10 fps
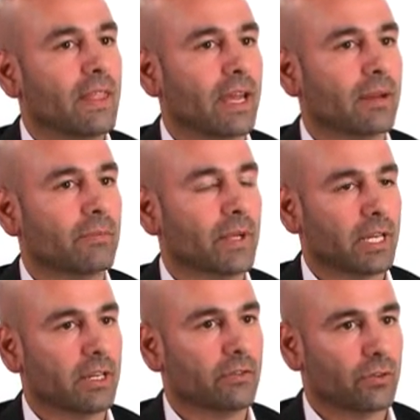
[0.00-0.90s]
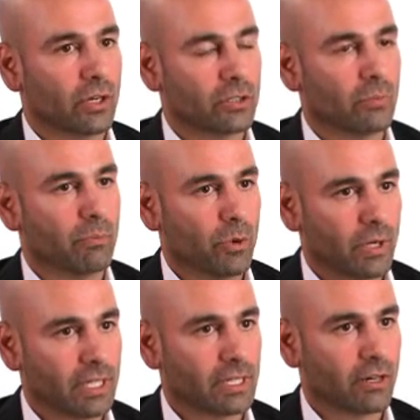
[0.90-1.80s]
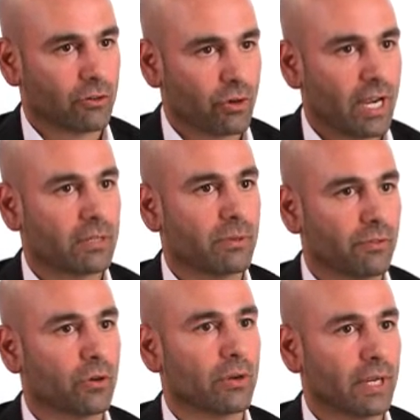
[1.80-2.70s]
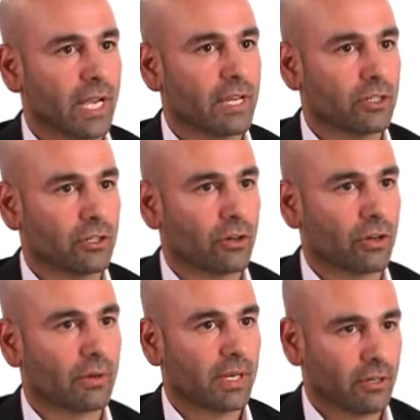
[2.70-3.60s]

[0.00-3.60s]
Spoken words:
that you've got some bookings that are tracked before you engage in your